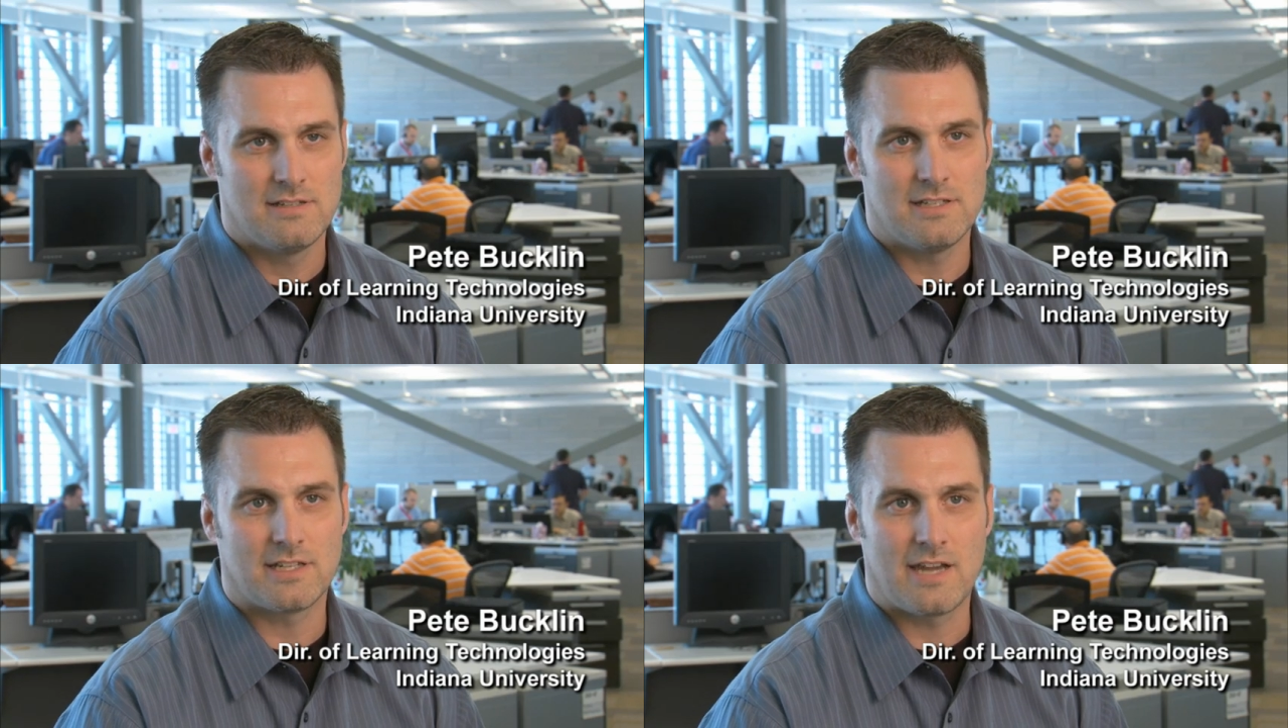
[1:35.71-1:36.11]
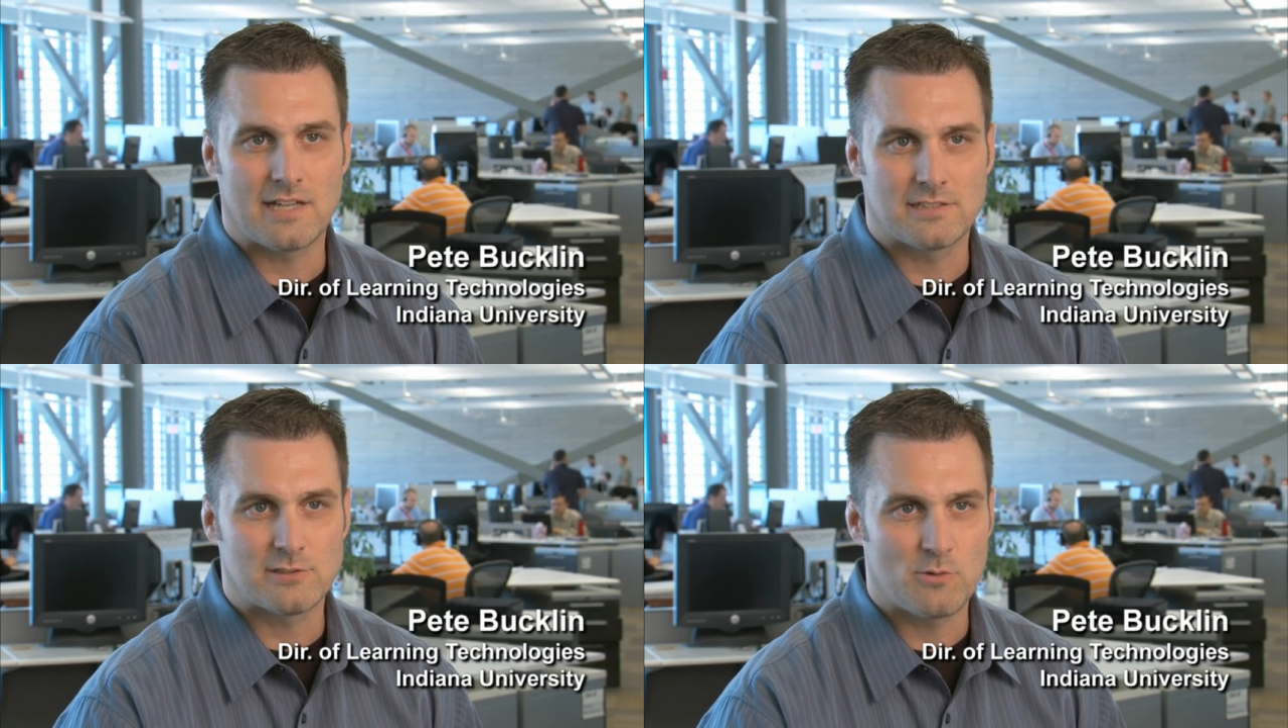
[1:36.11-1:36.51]
that can
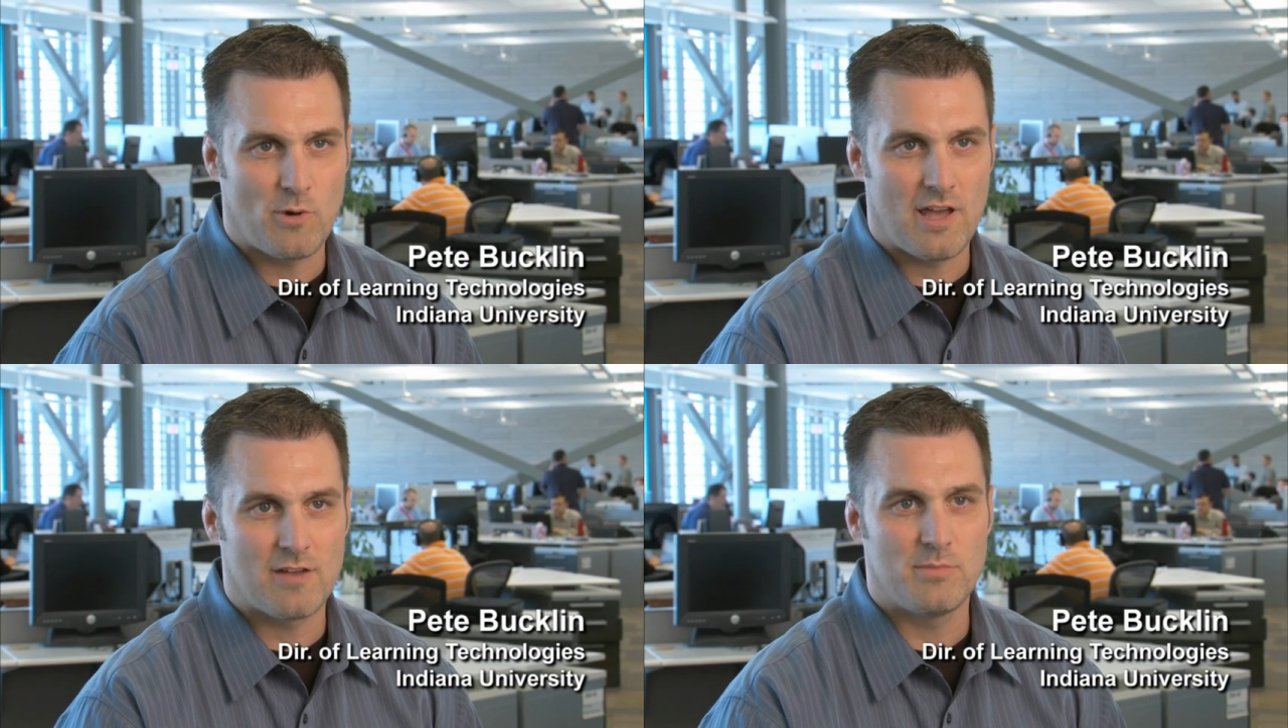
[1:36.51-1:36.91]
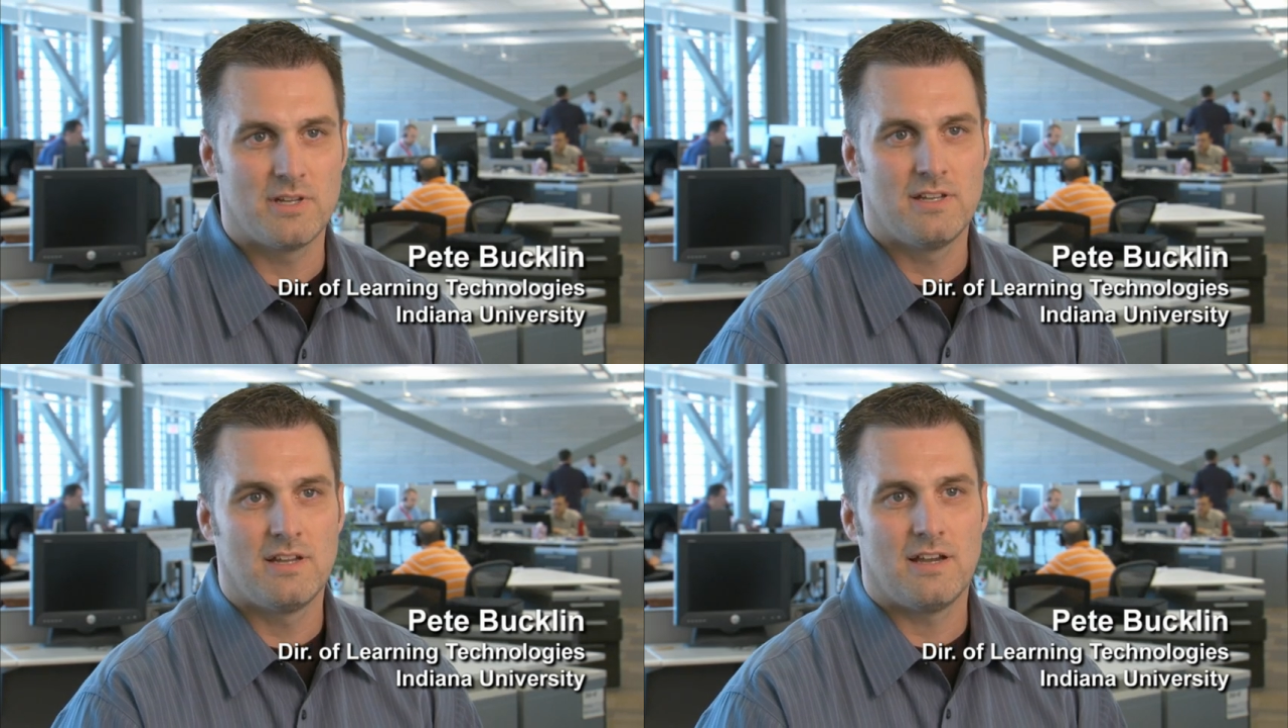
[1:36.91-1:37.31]
access the web
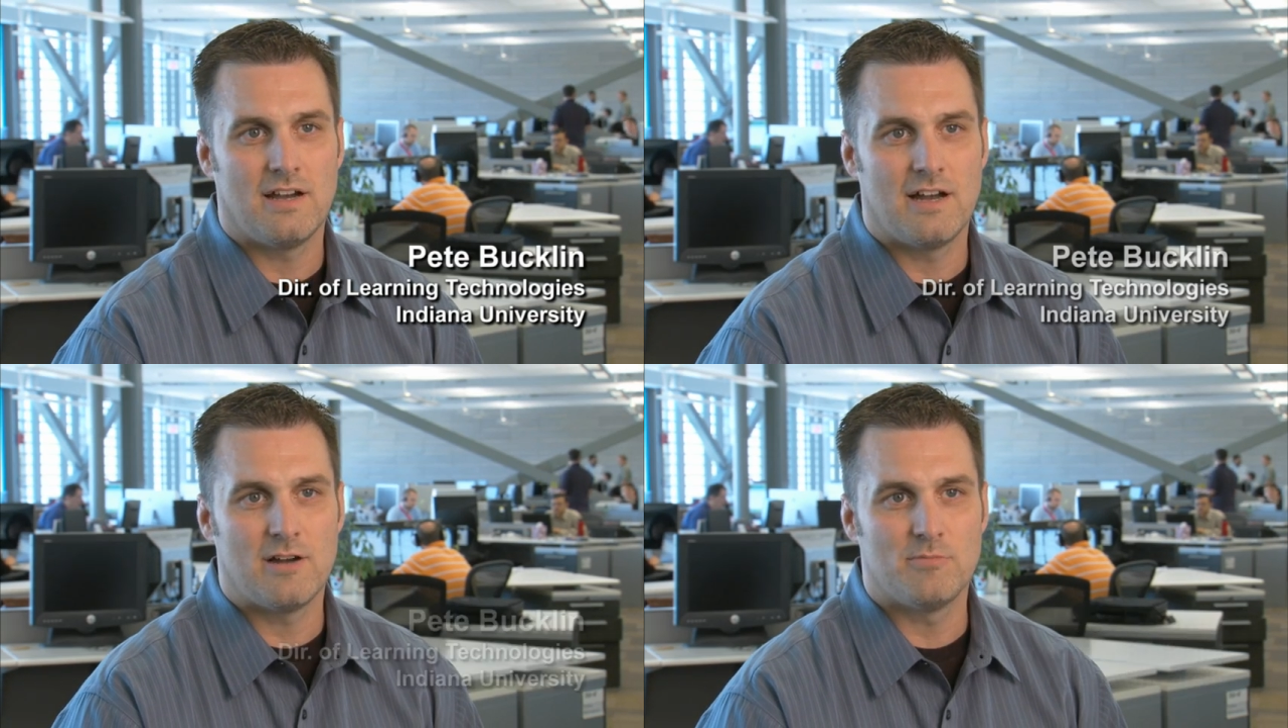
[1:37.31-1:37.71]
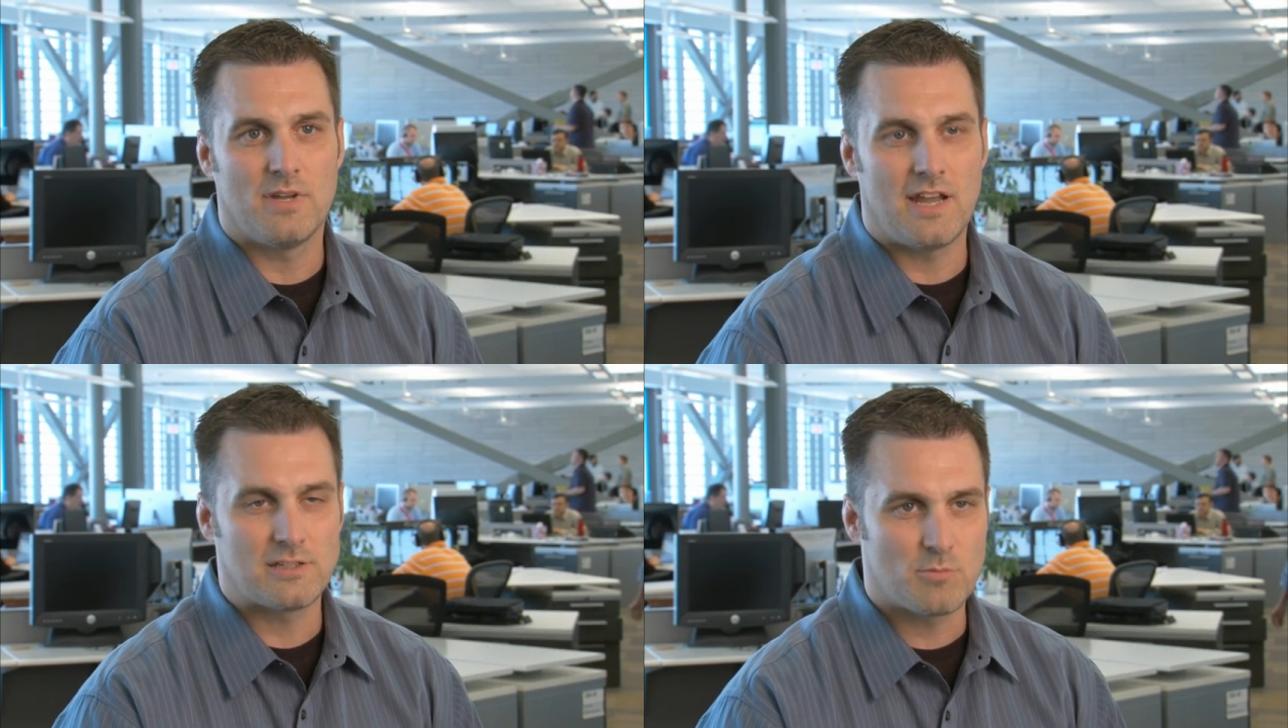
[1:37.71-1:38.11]

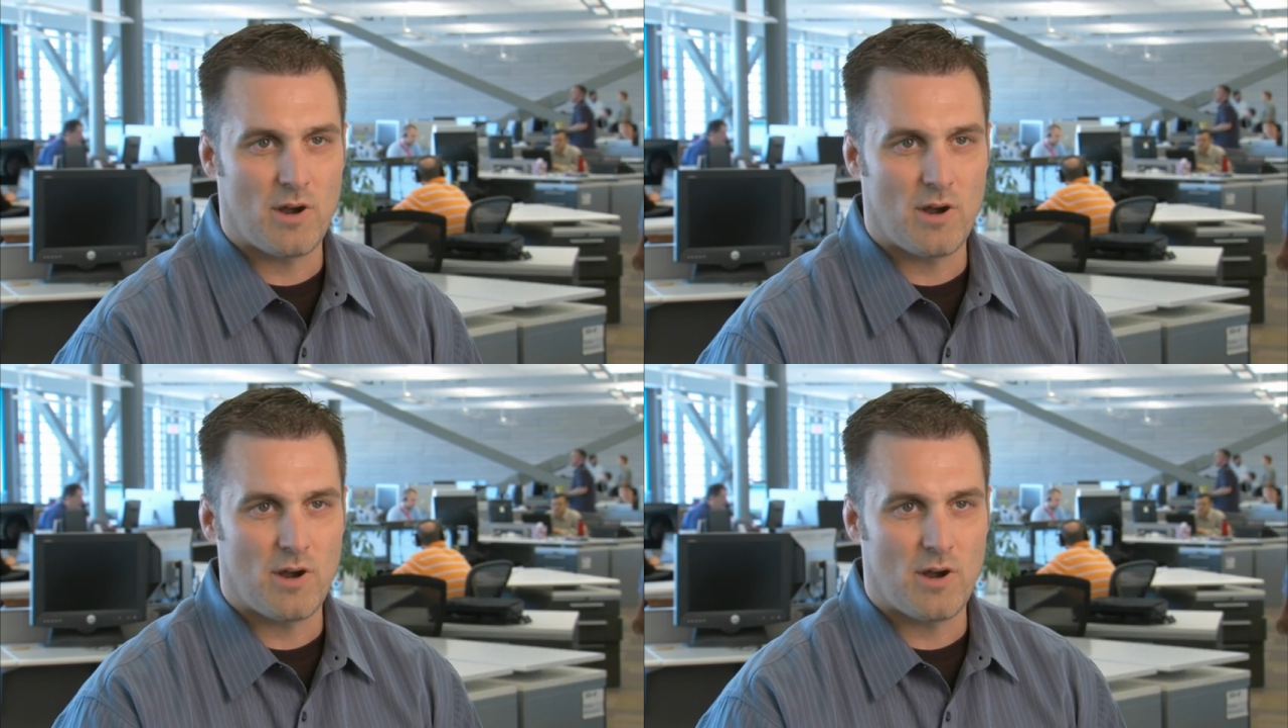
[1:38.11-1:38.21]
and has a